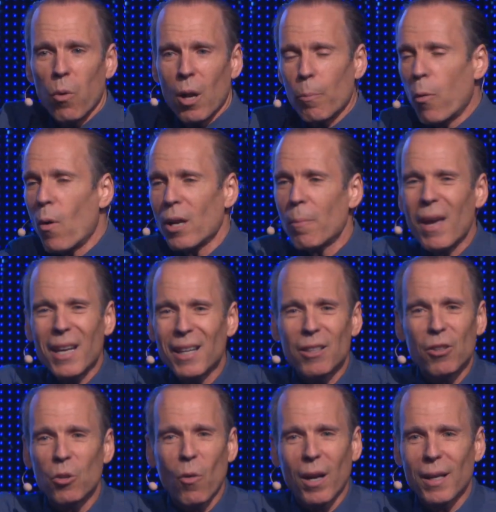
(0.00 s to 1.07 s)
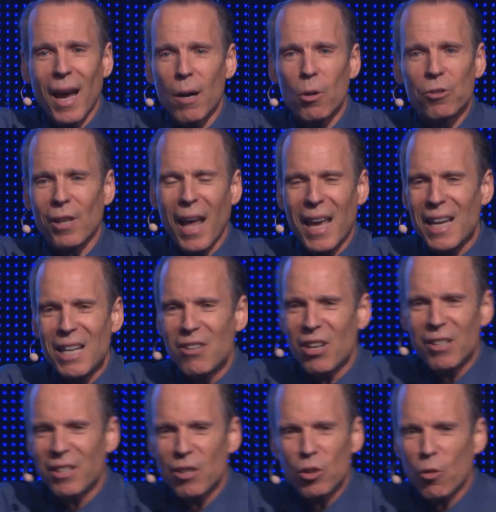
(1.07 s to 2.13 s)
The point I'm making to you right now is that
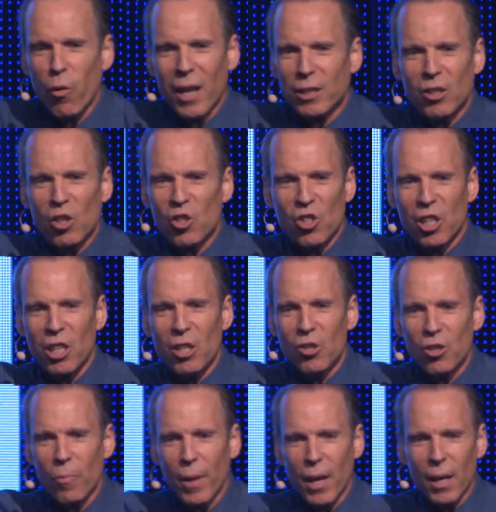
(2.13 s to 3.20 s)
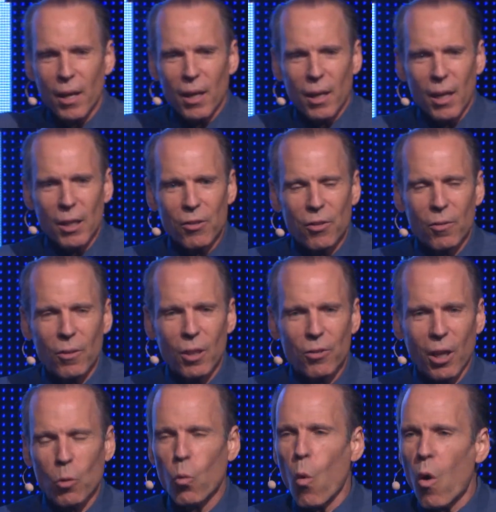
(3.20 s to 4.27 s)
aging didn't create the disease.
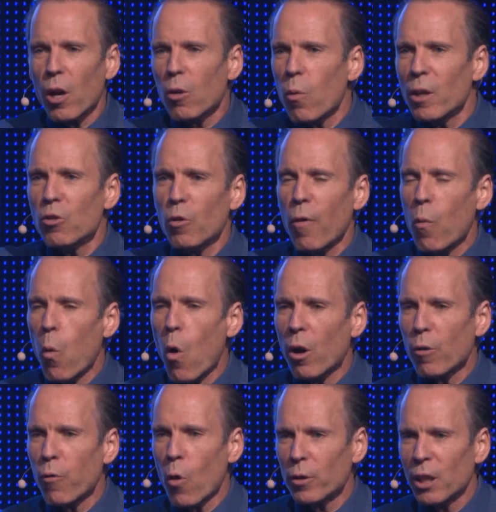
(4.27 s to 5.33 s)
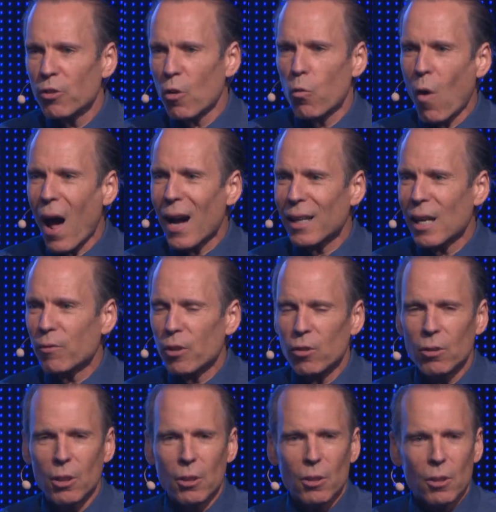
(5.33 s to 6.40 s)
It's like water runs off a waterfall and hits a rock, and
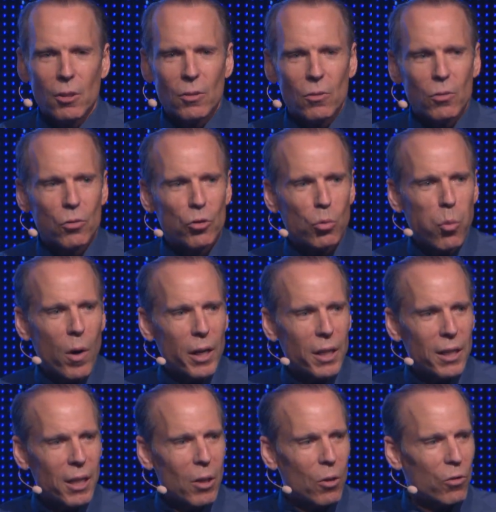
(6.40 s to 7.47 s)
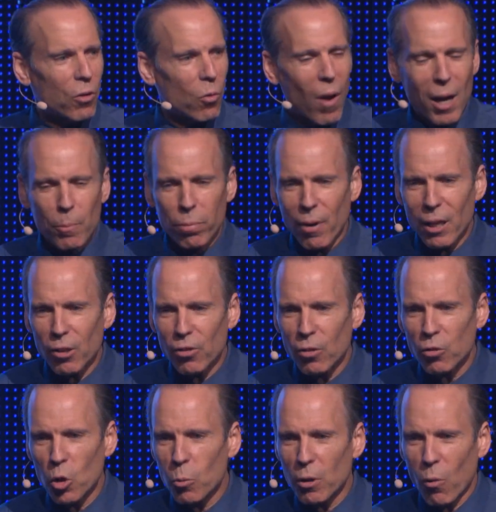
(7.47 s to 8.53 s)
after 20 years, the rock breaks
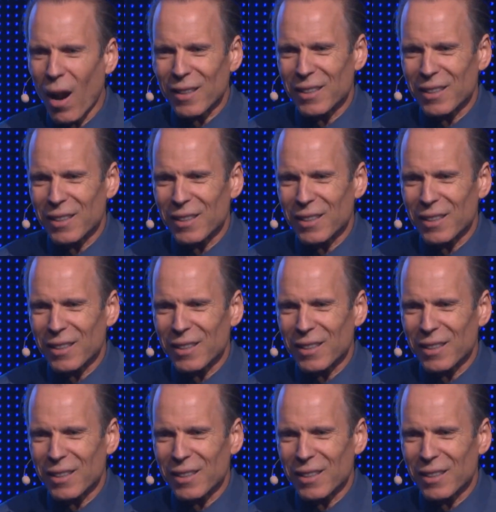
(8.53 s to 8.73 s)
in two, but the